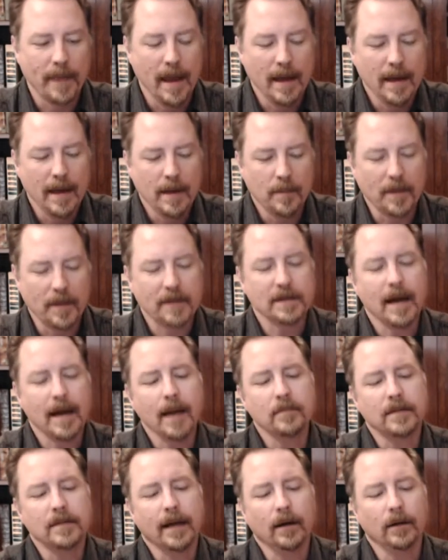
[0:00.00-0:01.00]
By the
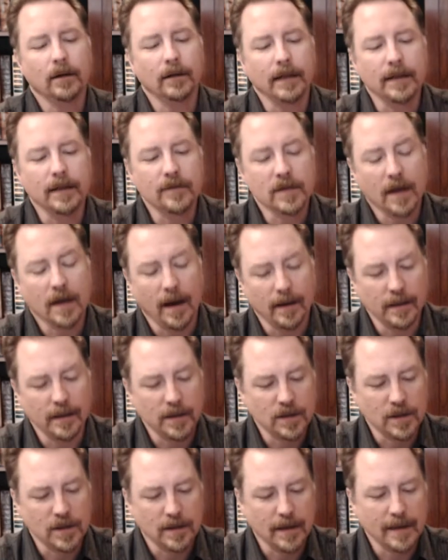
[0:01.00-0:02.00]
time Dale leaves
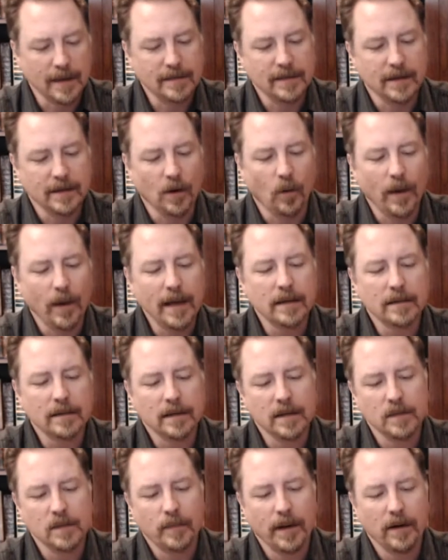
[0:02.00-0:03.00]
college in 1908,
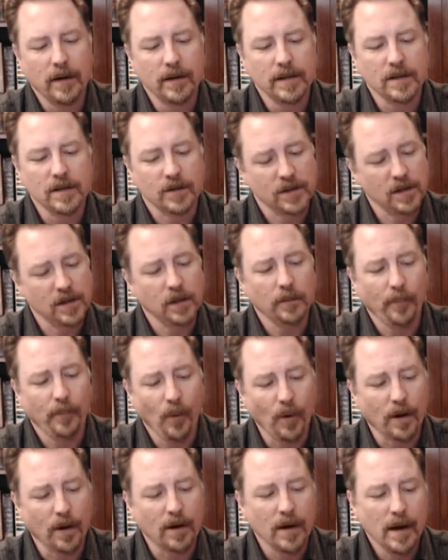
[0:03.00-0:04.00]
his parents are still
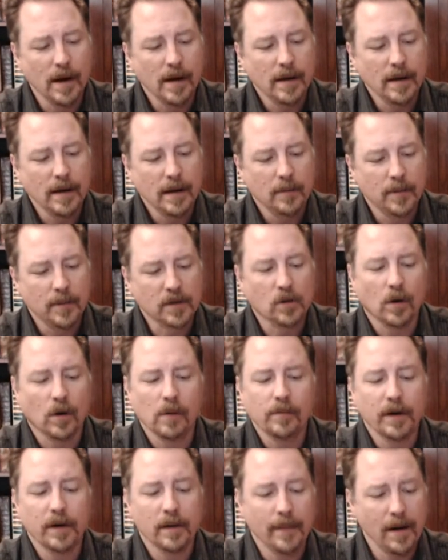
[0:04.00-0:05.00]
poor, but
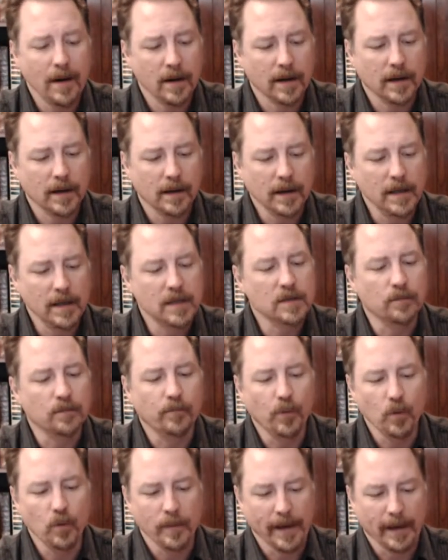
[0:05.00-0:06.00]
corporate America is
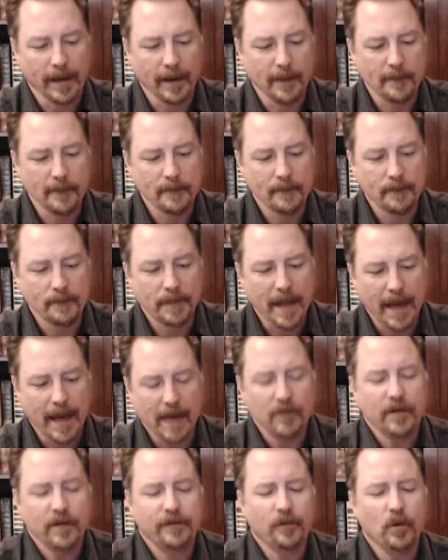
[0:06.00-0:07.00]
booming.
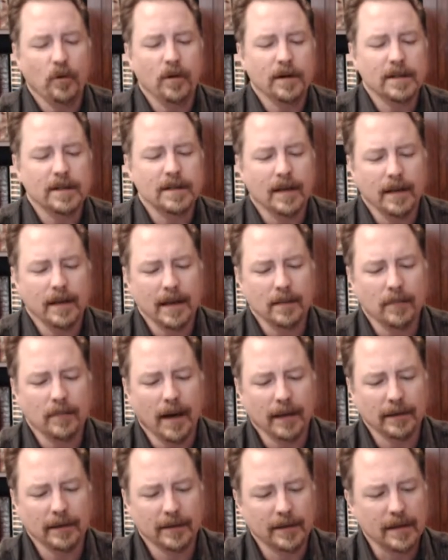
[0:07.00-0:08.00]
Henry Ford is selling
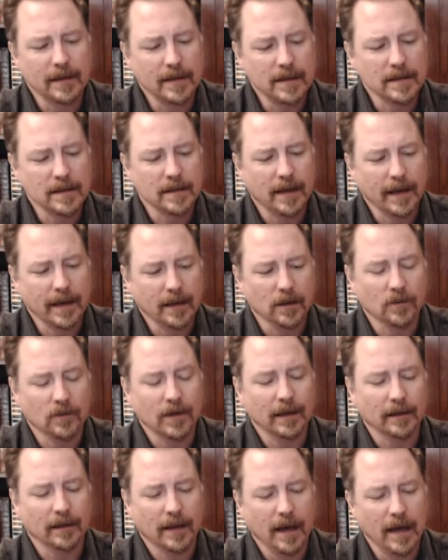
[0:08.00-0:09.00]
Model Ts like
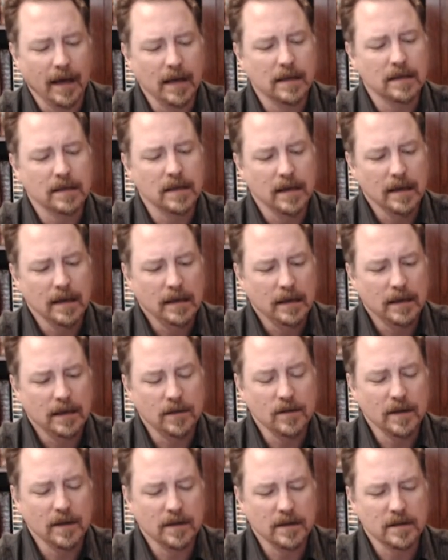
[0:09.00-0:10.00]
griddle cakes,
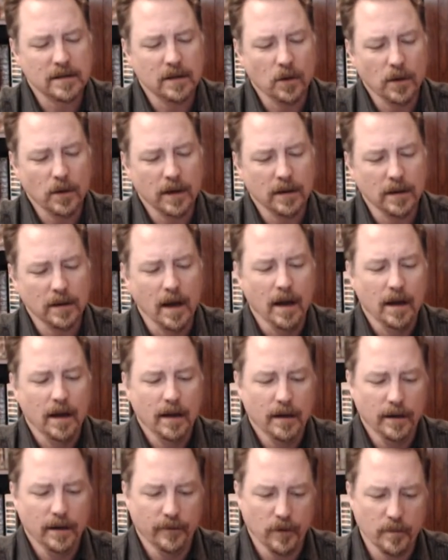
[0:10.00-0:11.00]
using the slogan,
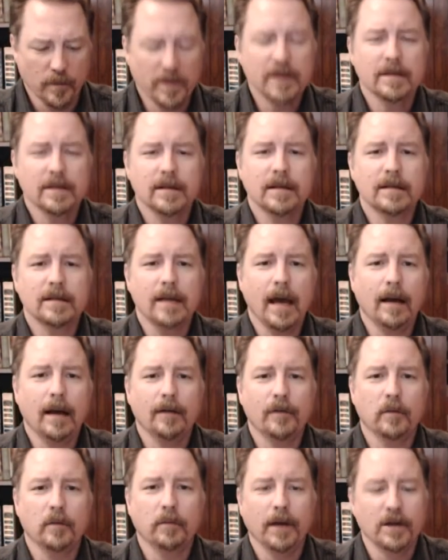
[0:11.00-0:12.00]
for business and
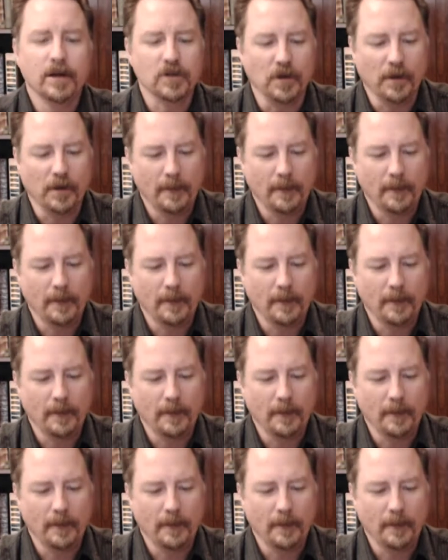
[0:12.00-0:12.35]
for pleasure.